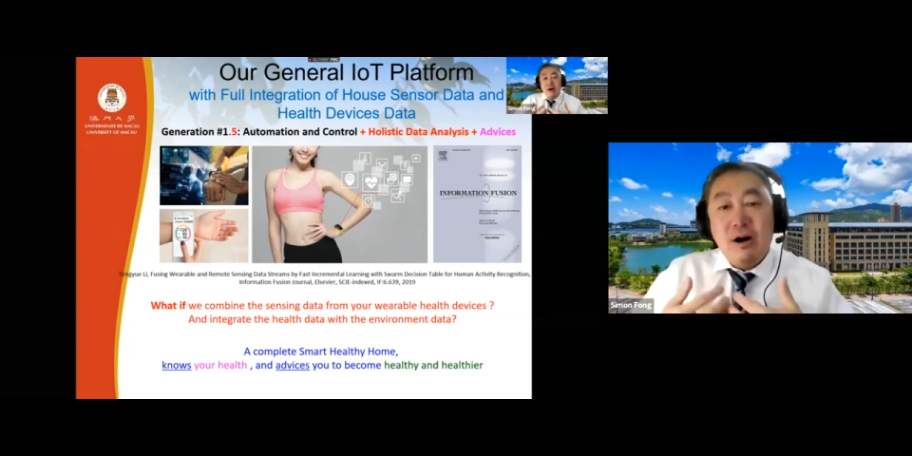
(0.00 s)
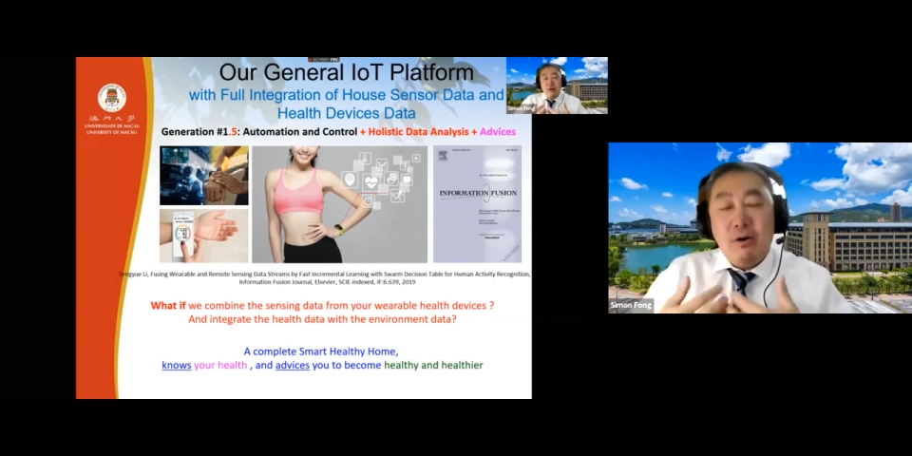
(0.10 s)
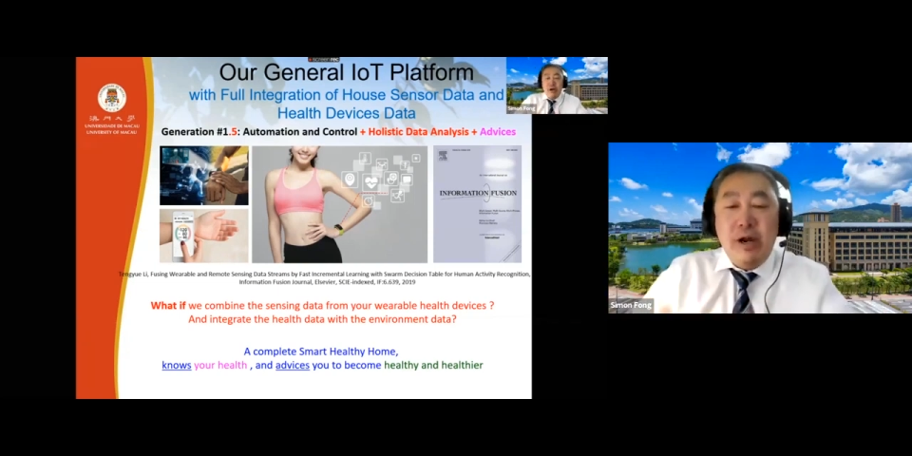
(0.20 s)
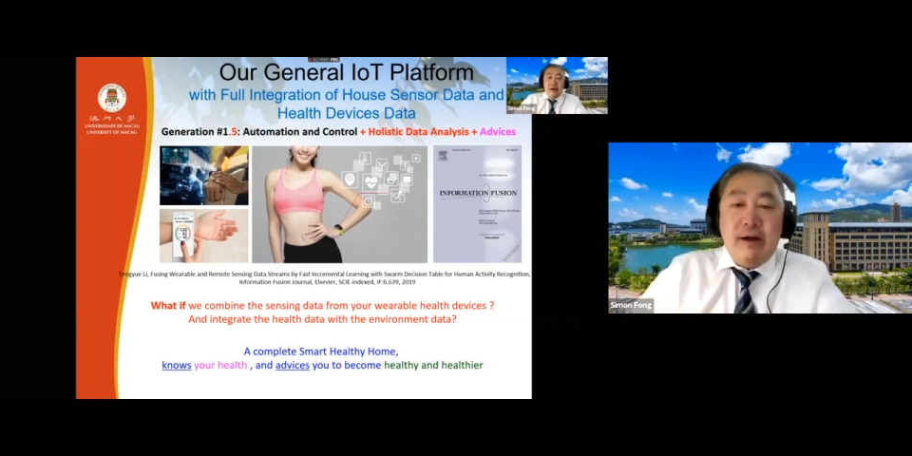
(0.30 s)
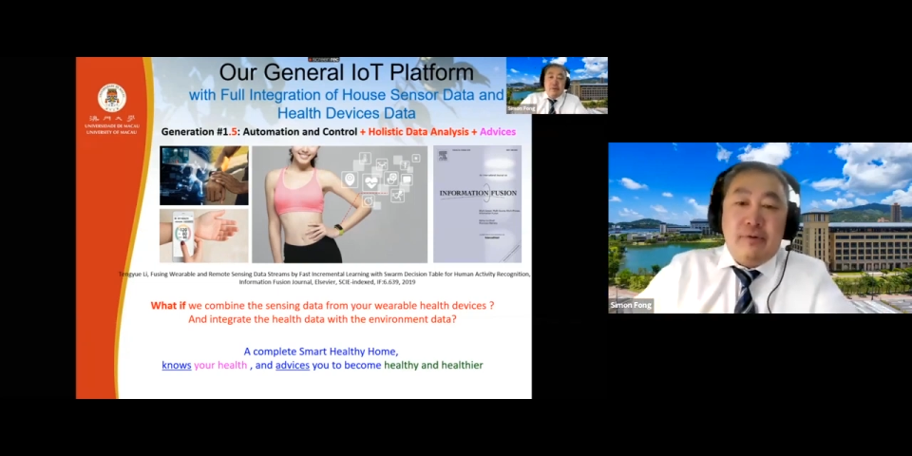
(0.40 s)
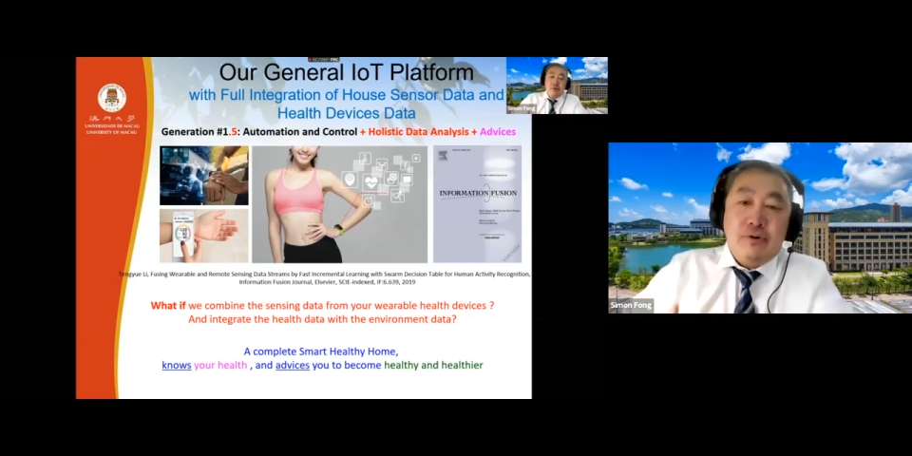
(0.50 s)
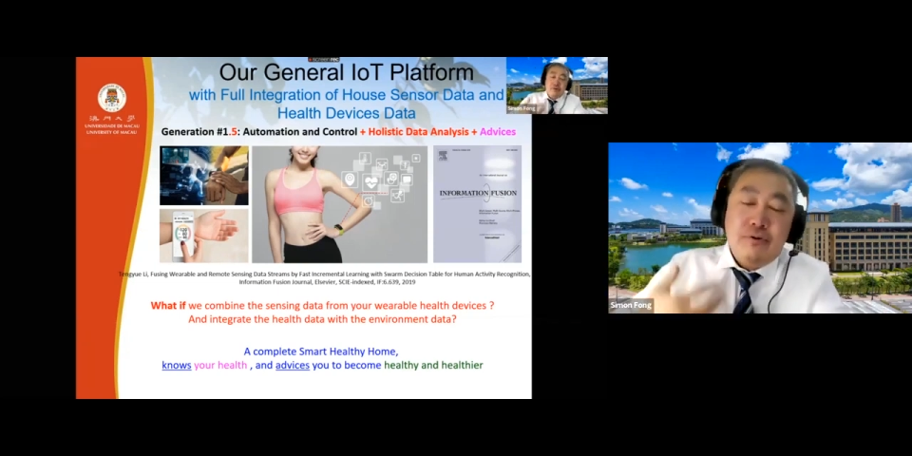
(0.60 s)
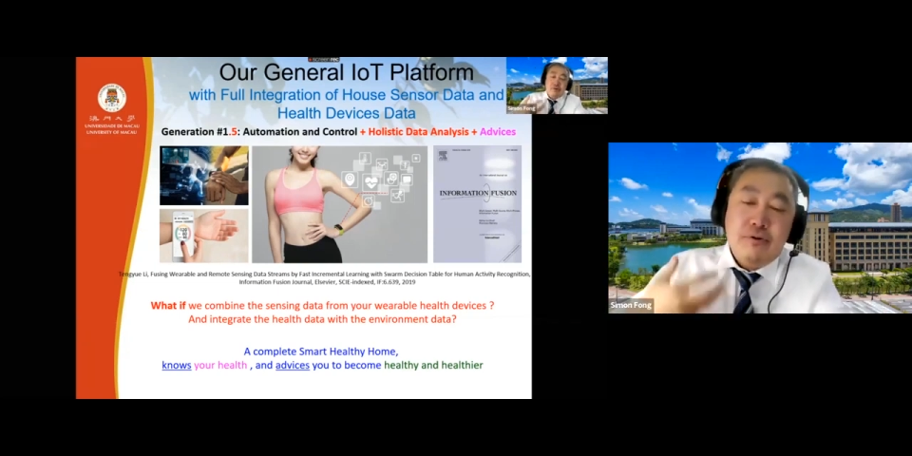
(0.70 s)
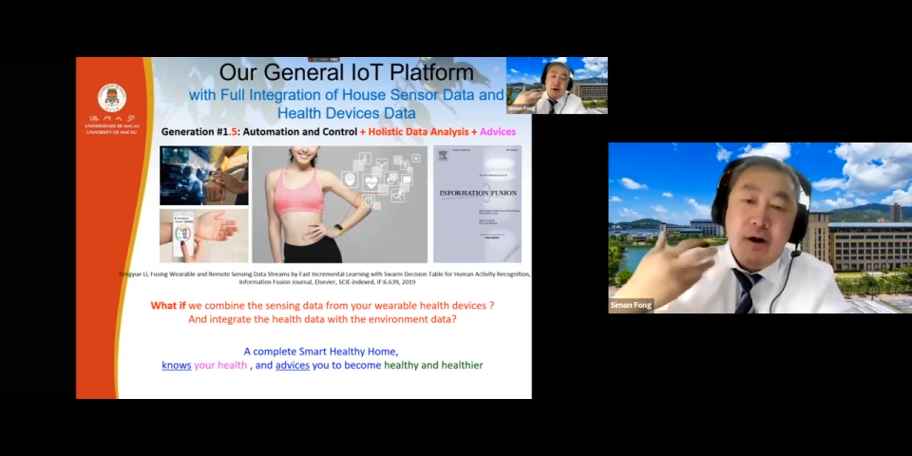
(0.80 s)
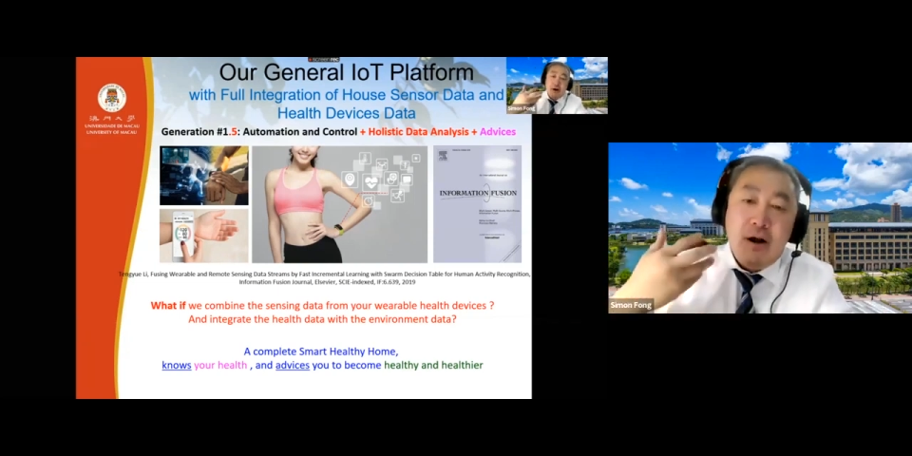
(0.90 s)
We have
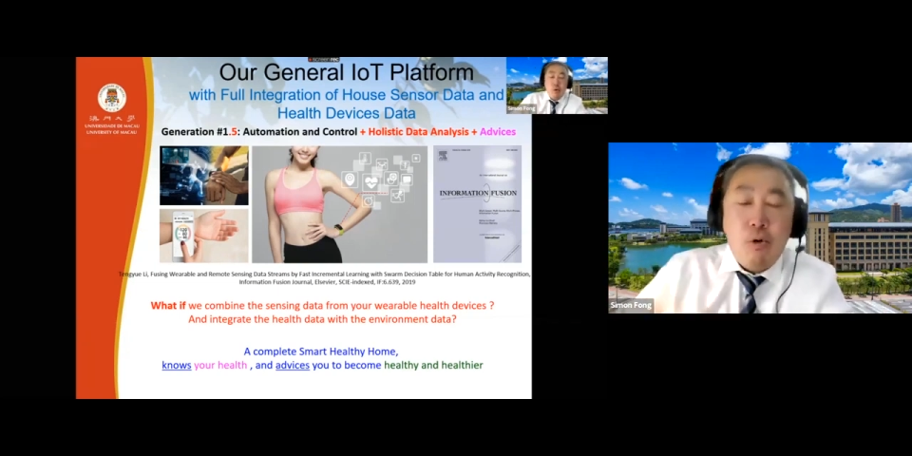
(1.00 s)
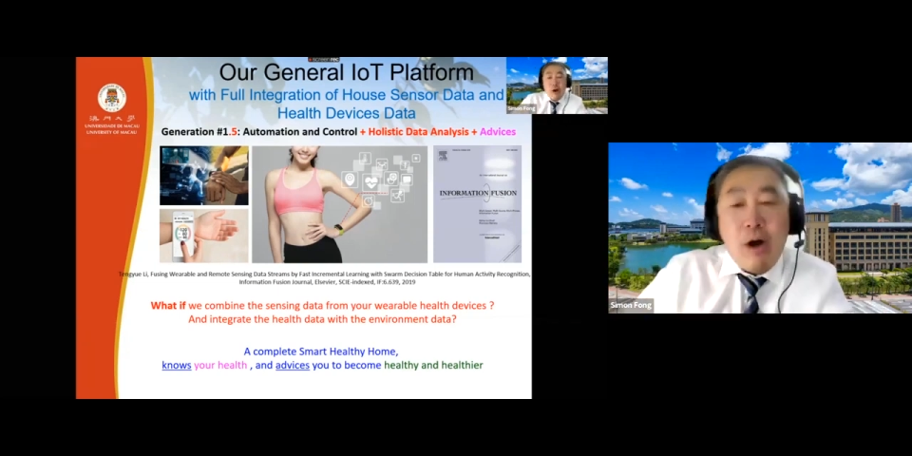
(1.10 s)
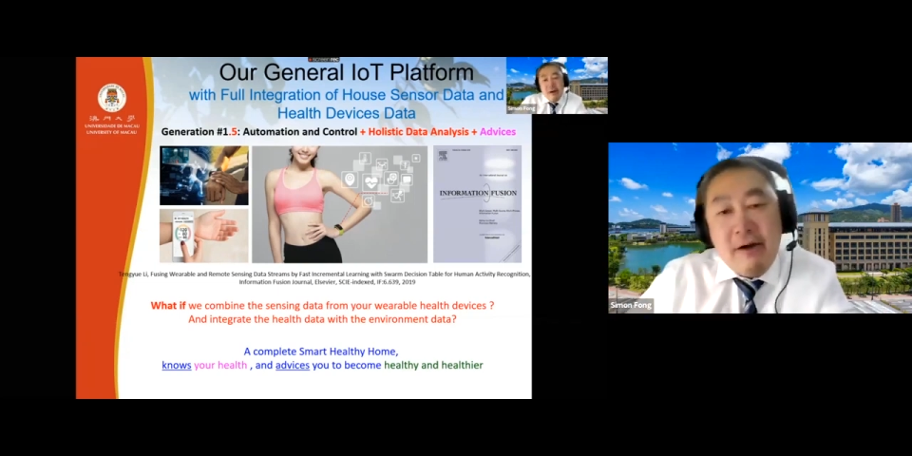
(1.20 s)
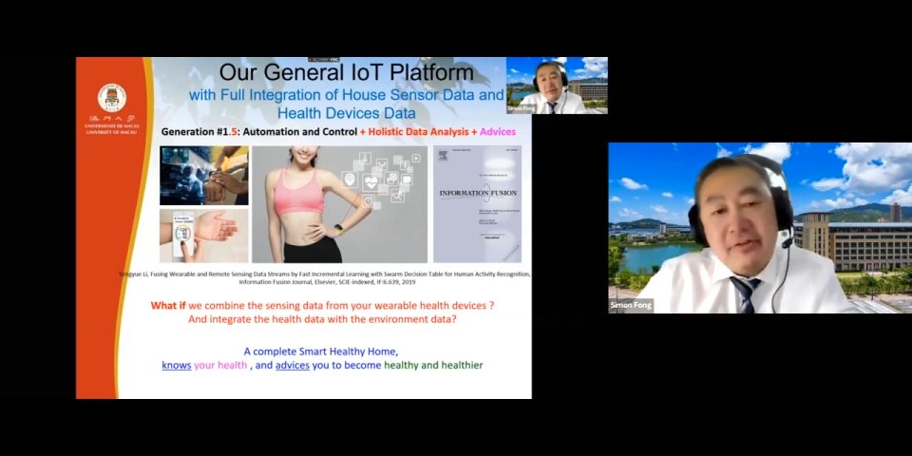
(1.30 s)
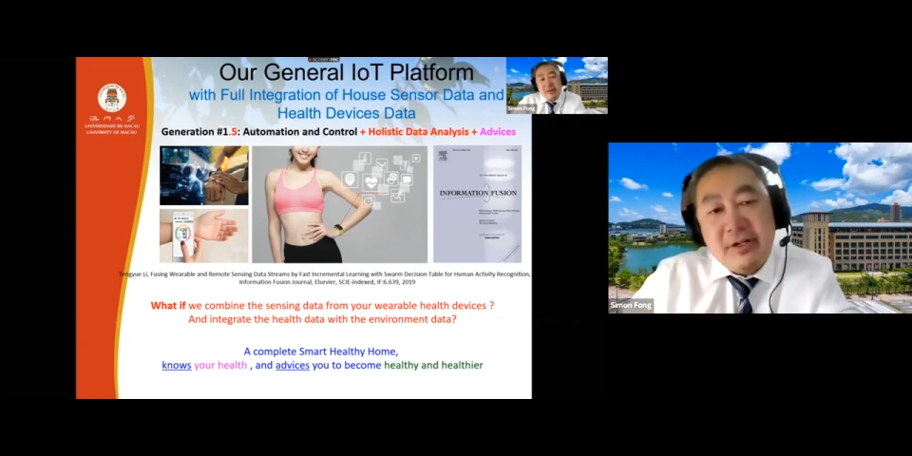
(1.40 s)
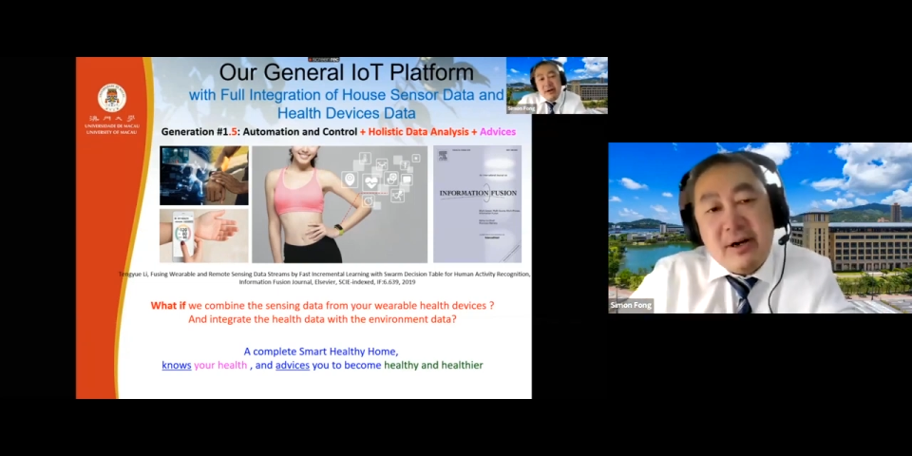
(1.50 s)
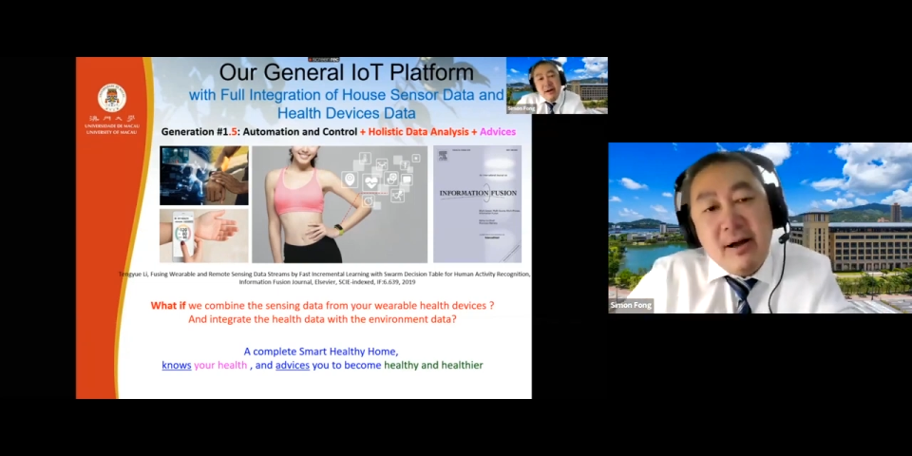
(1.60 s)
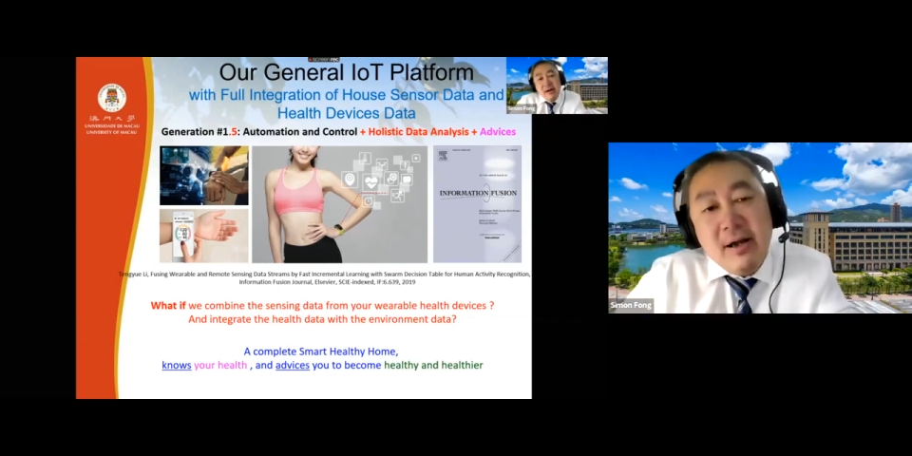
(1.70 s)
to look after.